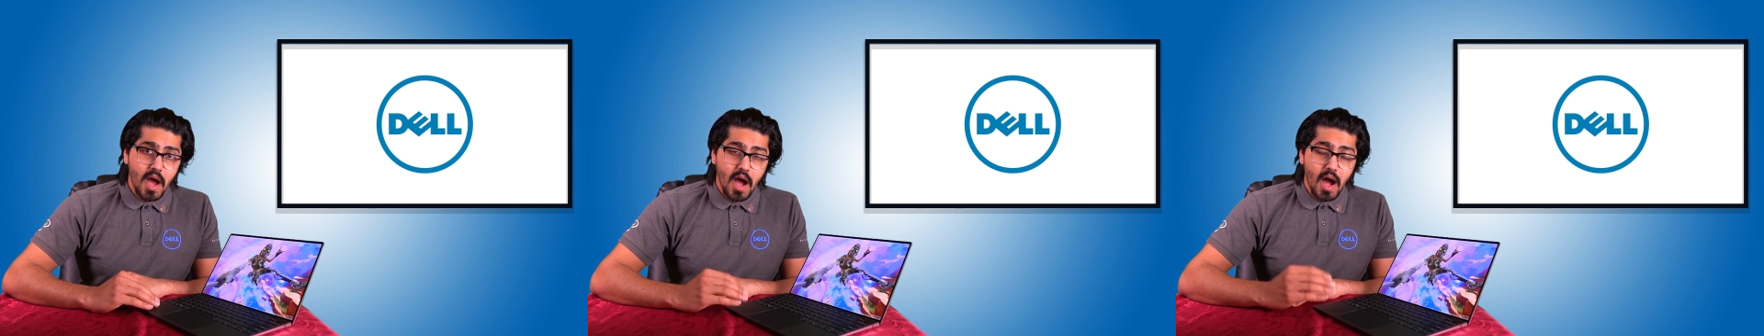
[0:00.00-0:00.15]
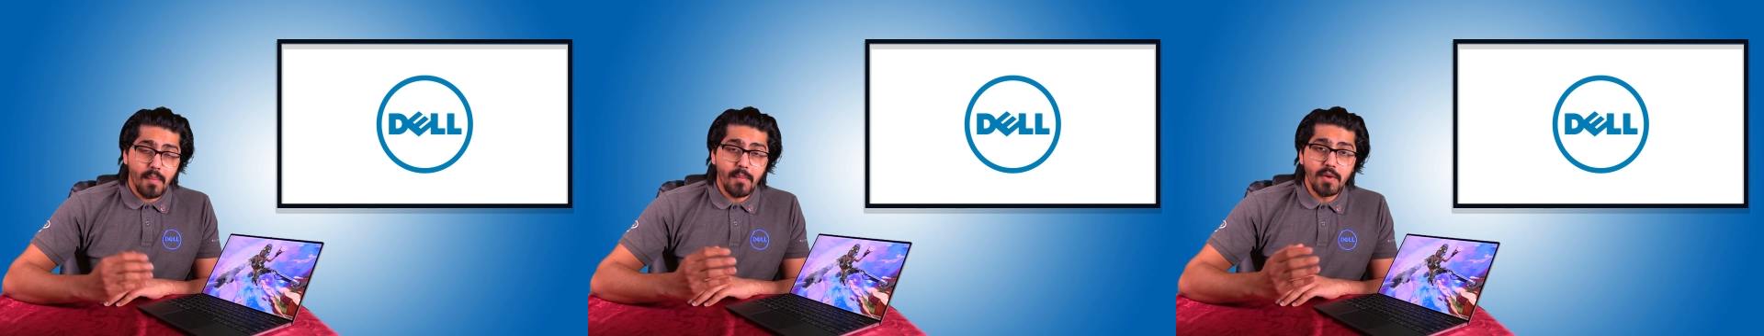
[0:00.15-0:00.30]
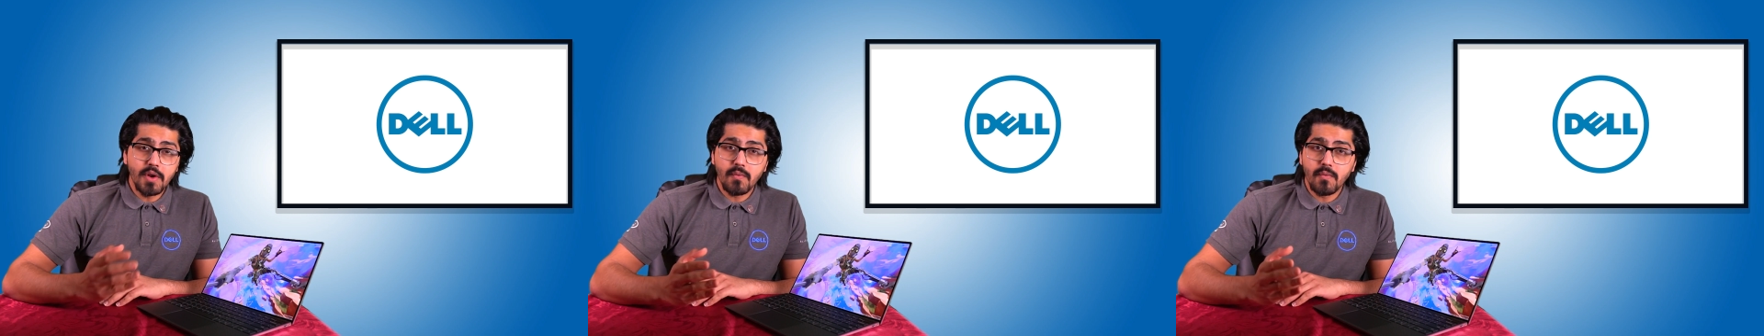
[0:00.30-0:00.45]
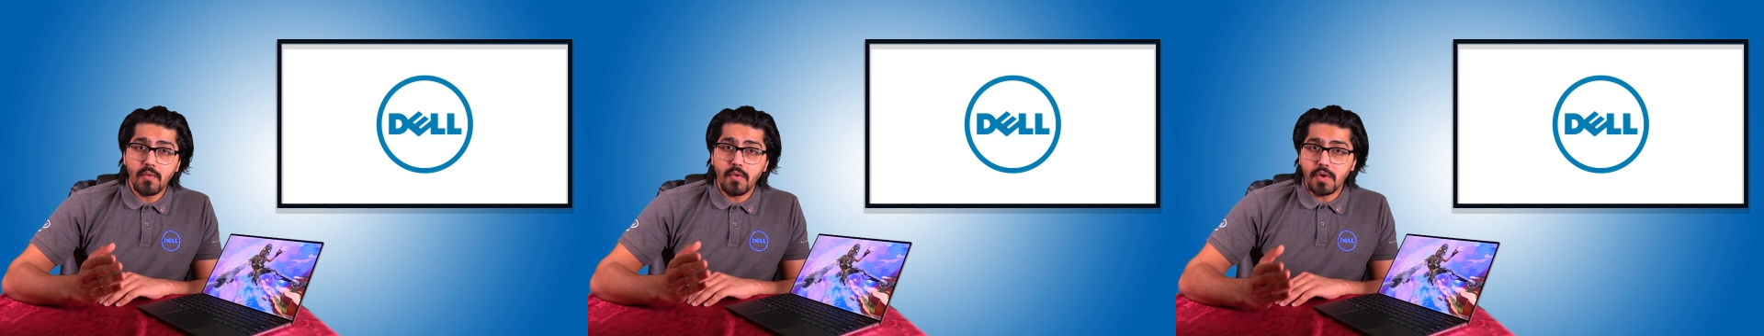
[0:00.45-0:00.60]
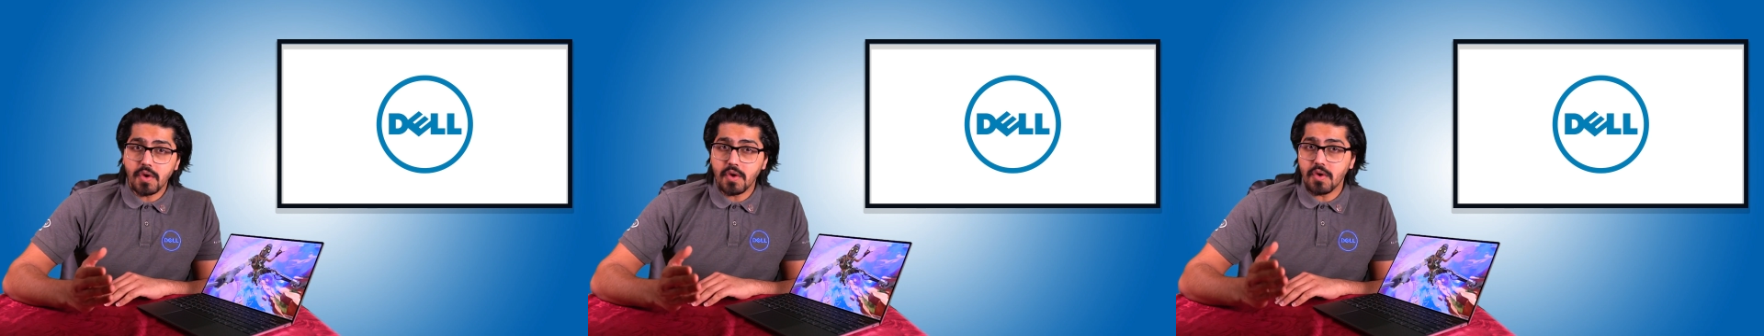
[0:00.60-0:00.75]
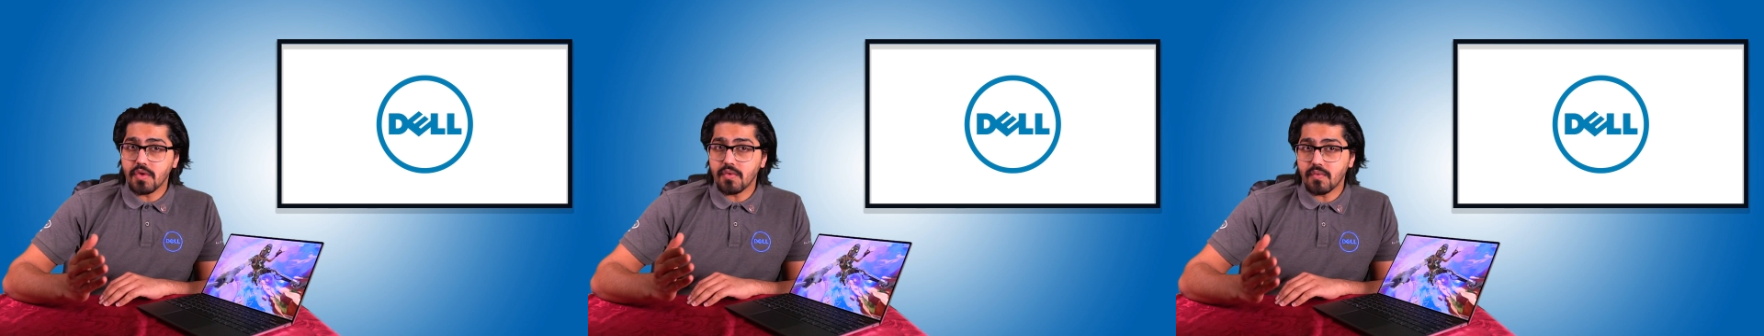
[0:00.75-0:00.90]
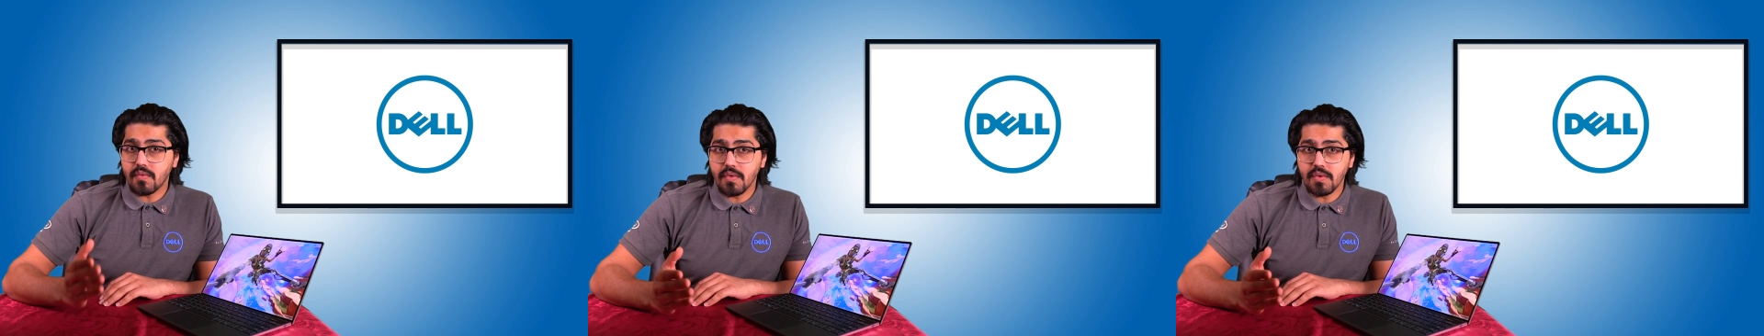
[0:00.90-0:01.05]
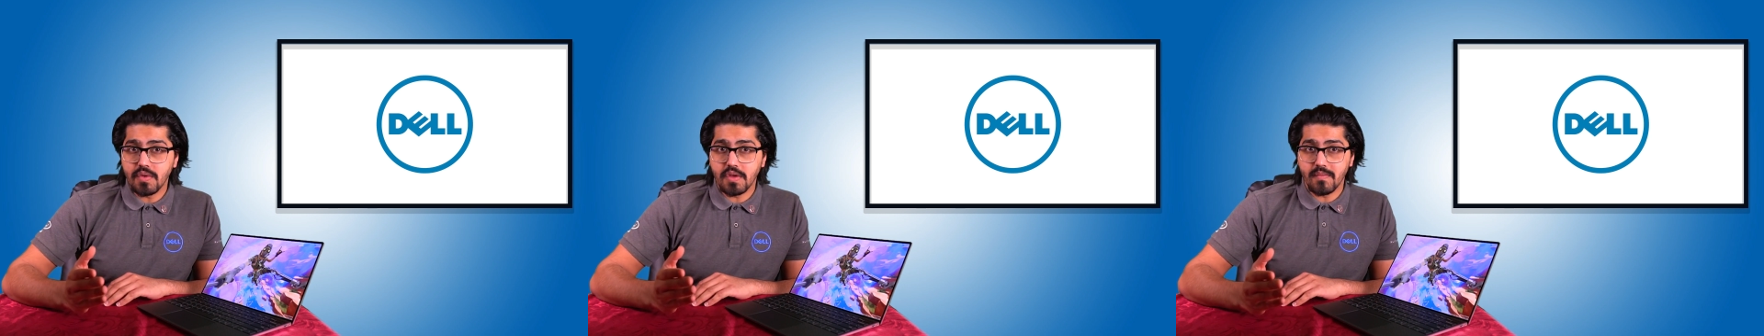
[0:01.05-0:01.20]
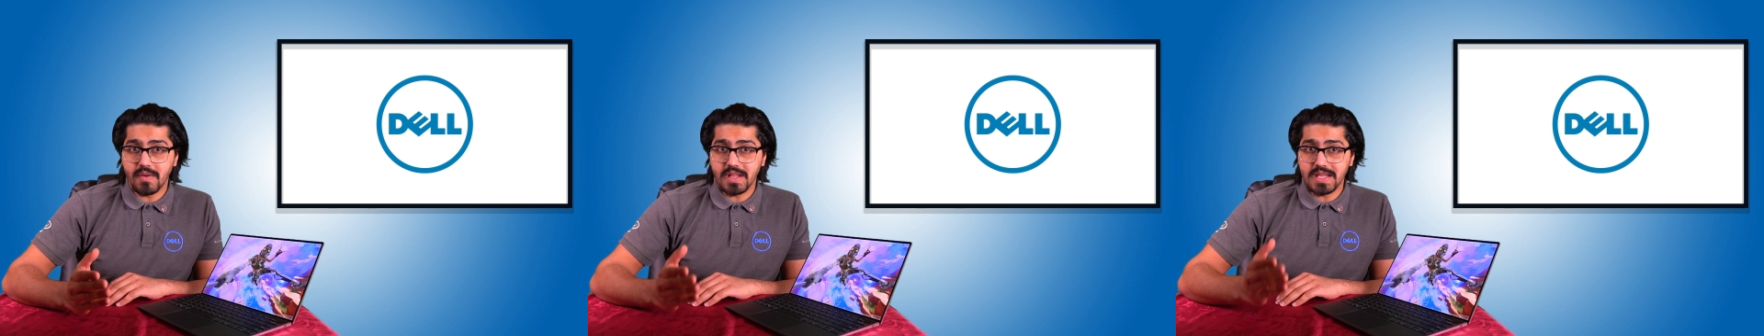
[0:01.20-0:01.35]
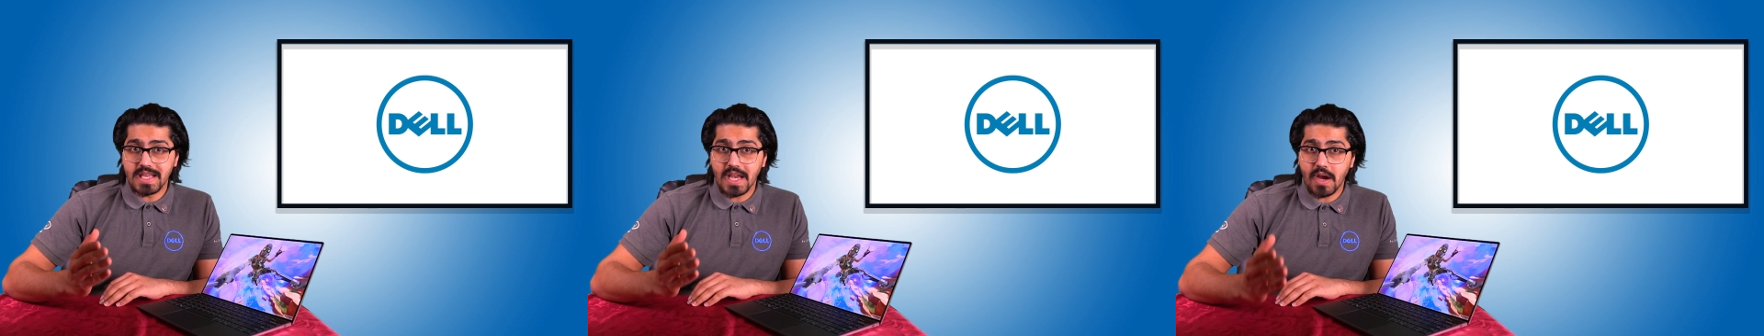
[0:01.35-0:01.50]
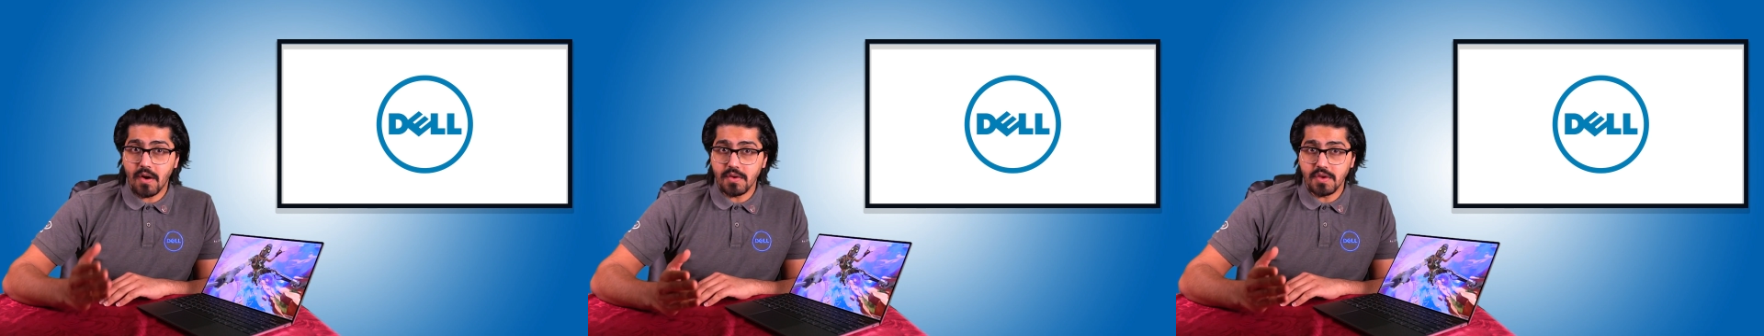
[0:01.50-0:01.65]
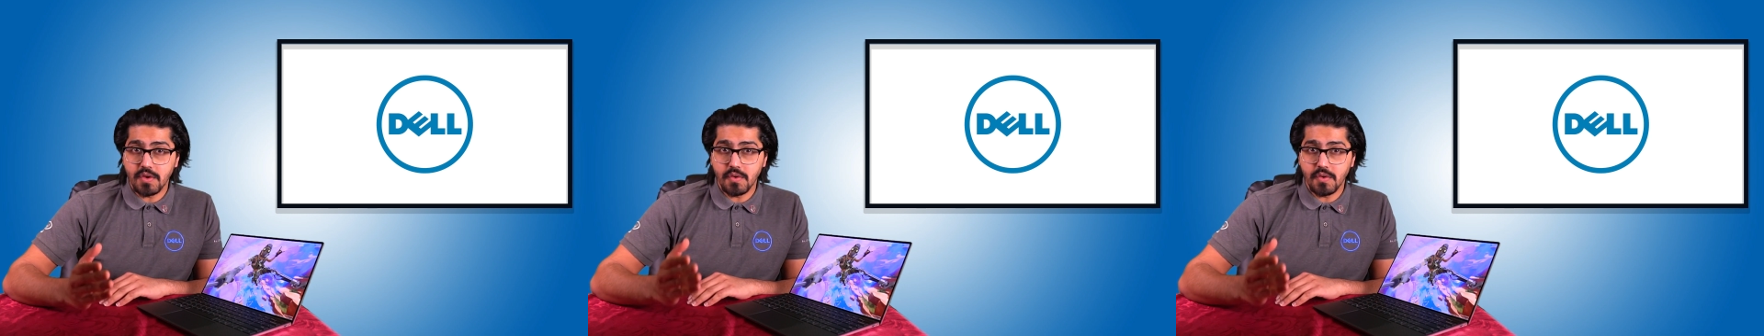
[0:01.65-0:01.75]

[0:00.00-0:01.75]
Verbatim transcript: I'm going to walk you through them and tell